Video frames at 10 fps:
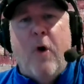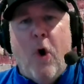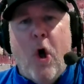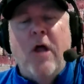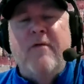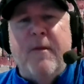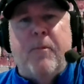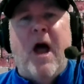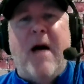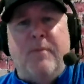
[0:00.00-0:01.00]
all of the
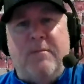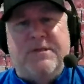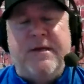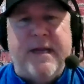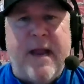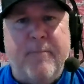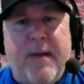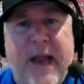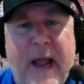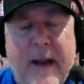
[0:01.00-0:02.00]
problems in the
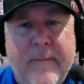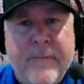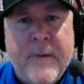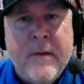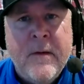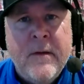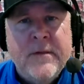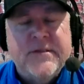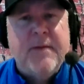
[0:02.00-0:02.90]
NBA. See,